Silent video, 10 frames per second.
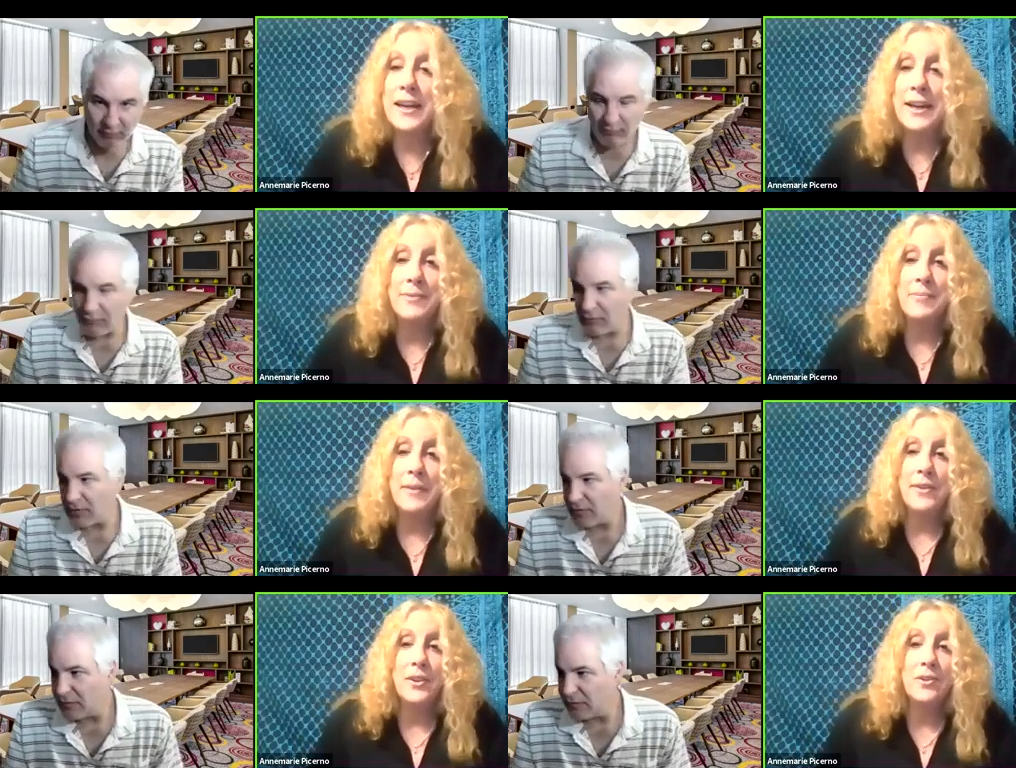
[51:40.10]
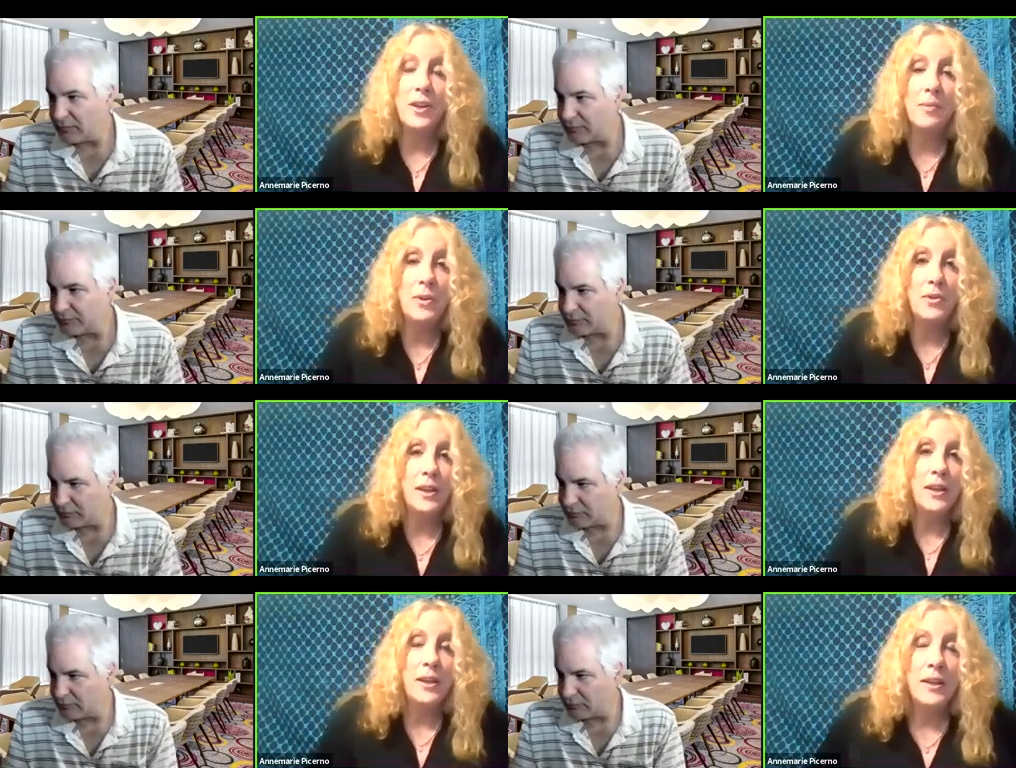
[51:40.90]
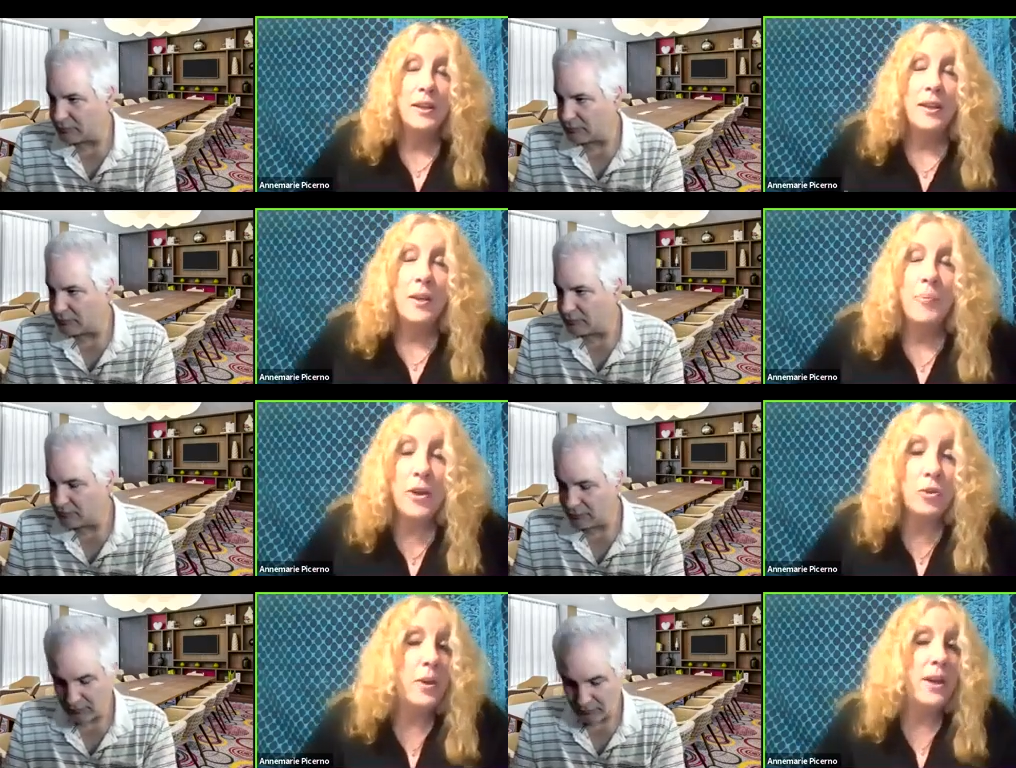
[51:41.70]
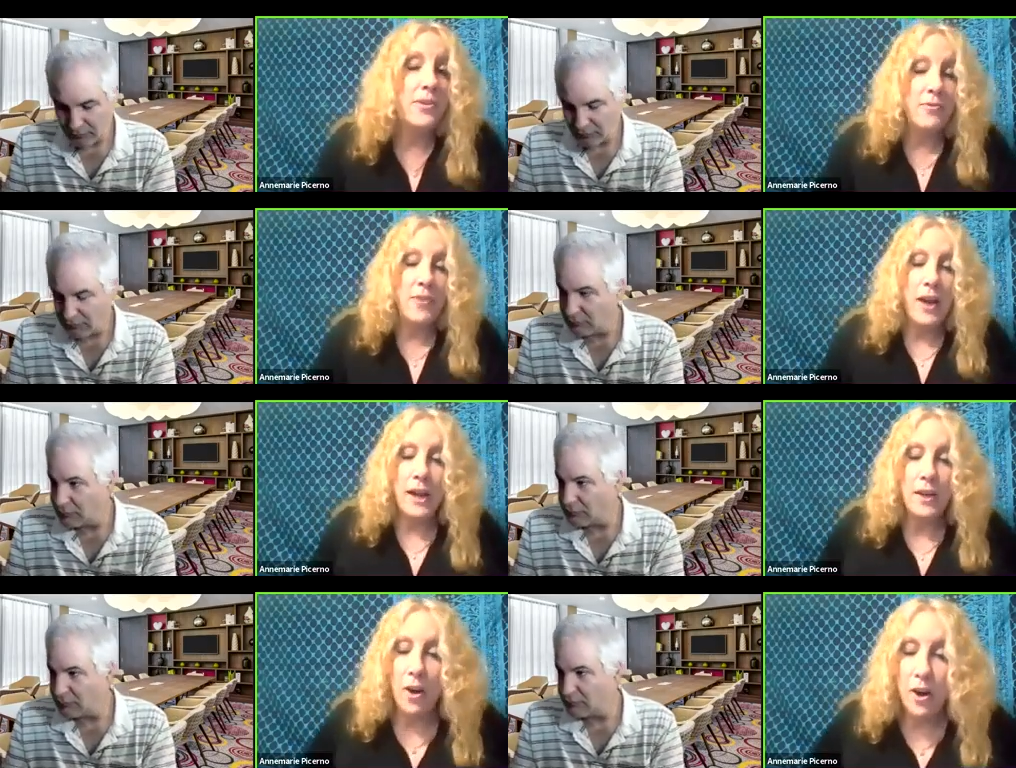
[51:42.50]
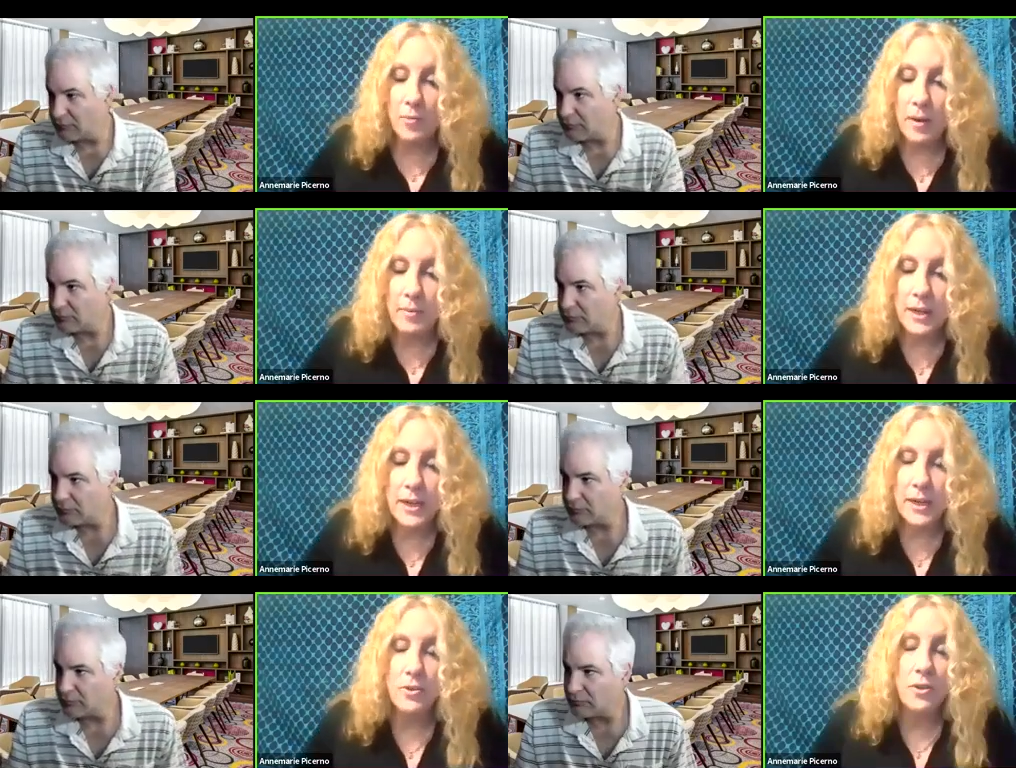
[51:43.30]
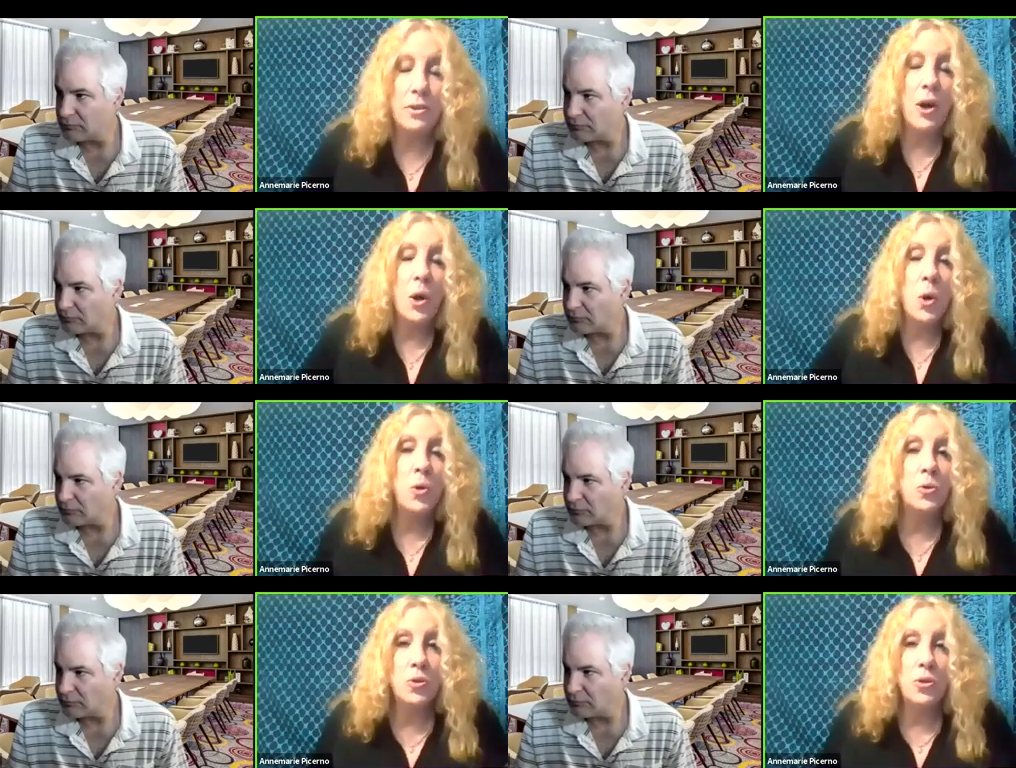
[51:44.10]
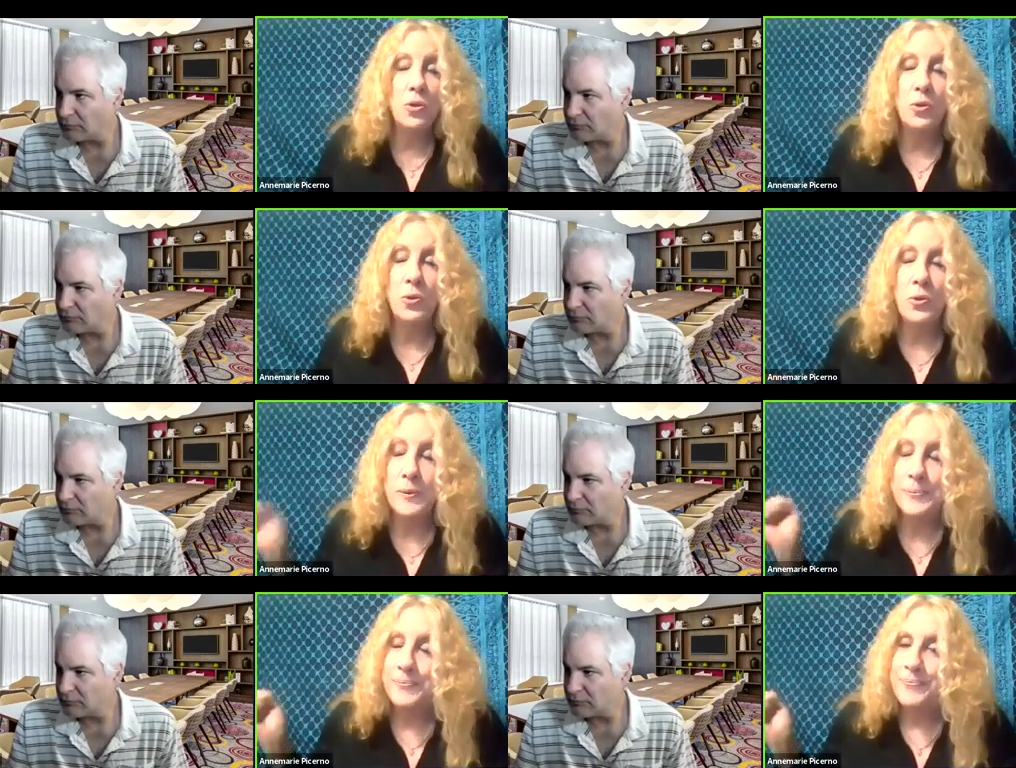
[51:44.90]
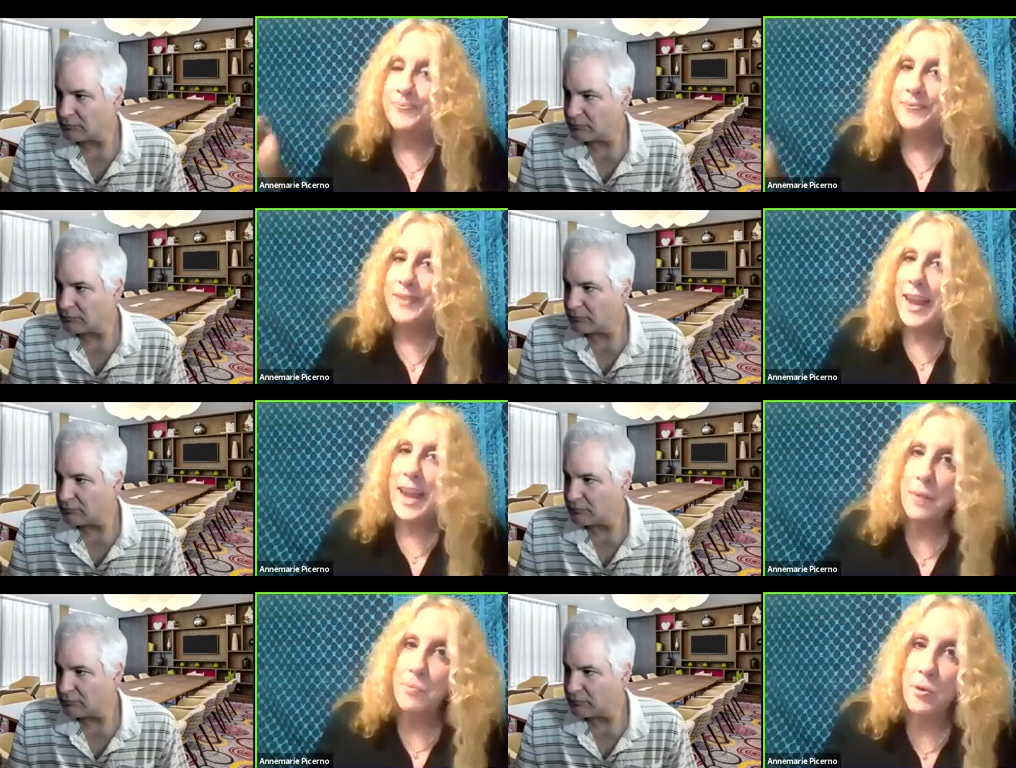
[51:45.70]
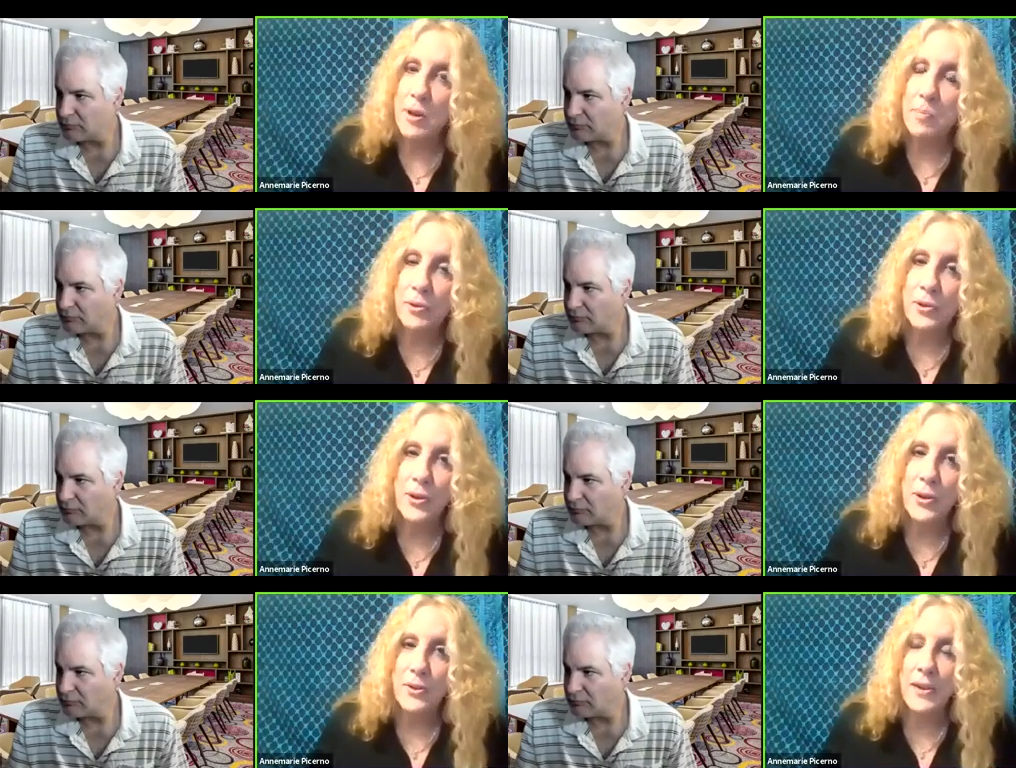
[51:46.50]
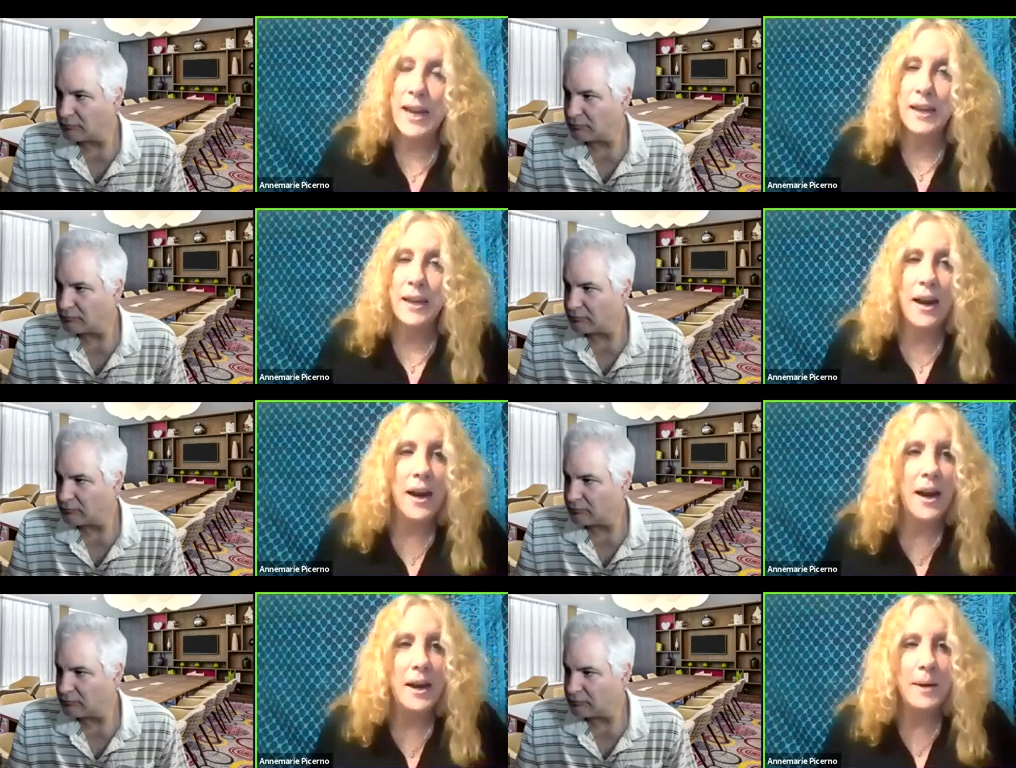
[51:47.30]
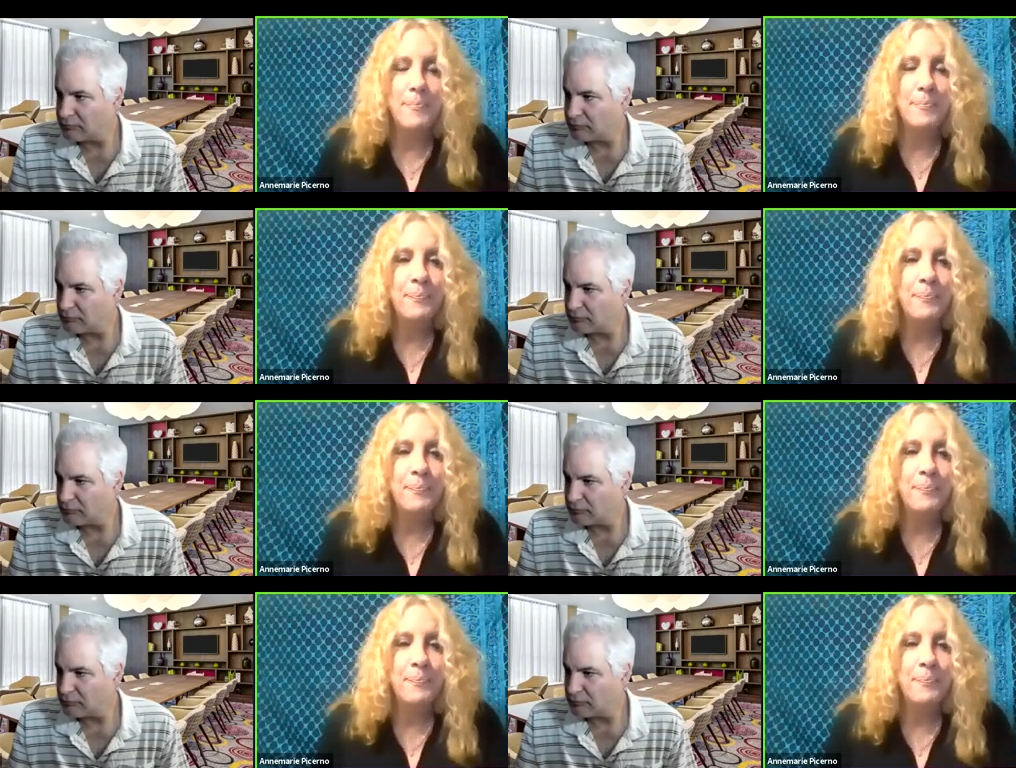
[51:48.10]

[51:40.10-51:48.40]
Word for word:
Speaker 1: out my existing music, best place to find all my media, just go to annemariepicernocom